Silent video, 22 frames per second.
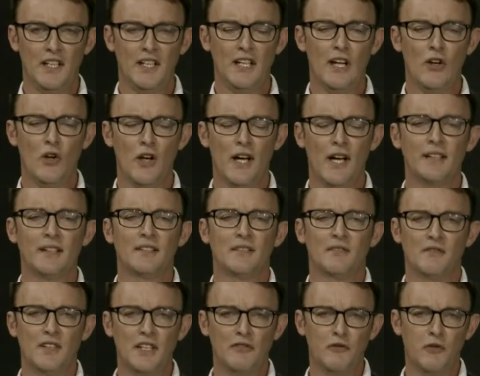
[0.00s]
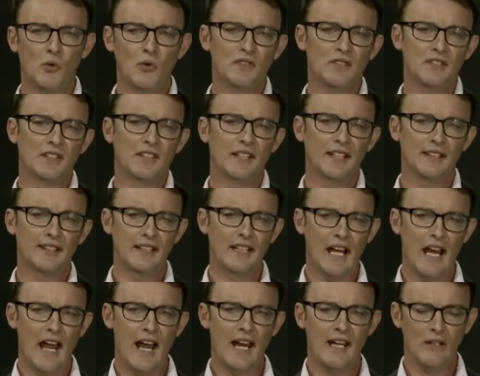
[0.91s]
security measures
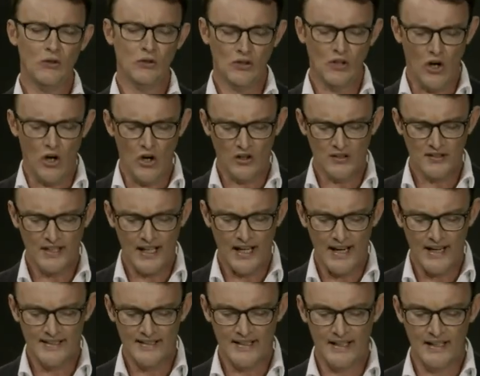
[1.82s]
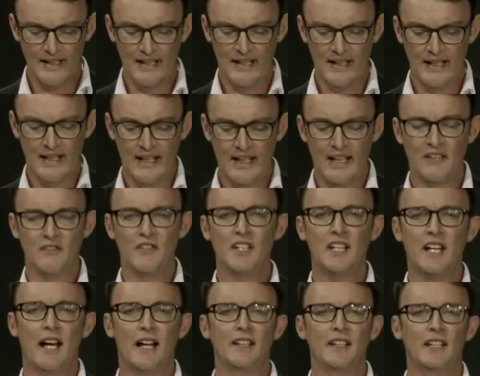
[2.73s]
in Austria very,
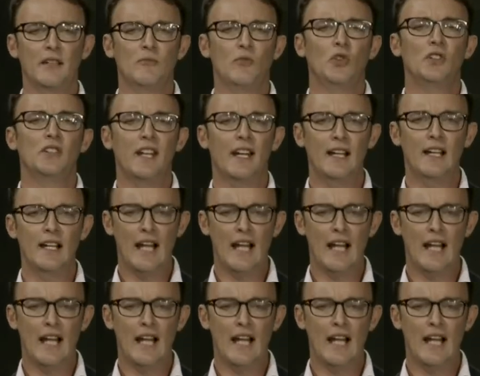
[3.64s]
very important.